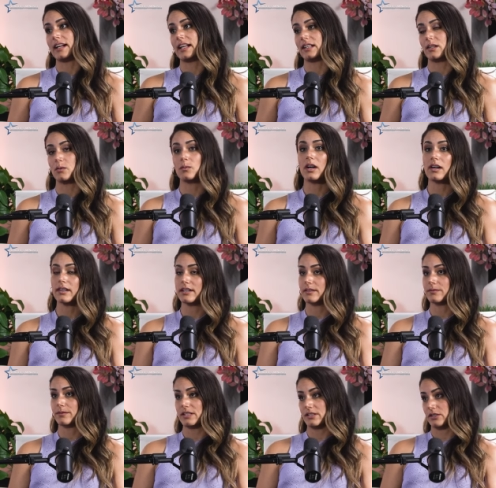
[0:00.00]
and the walk
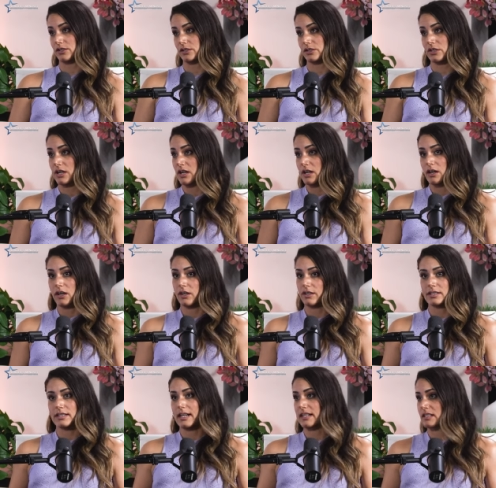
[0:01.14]
in freezers are
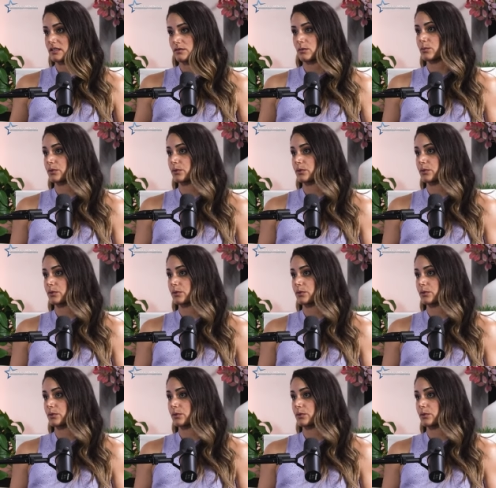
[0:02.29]
the size of a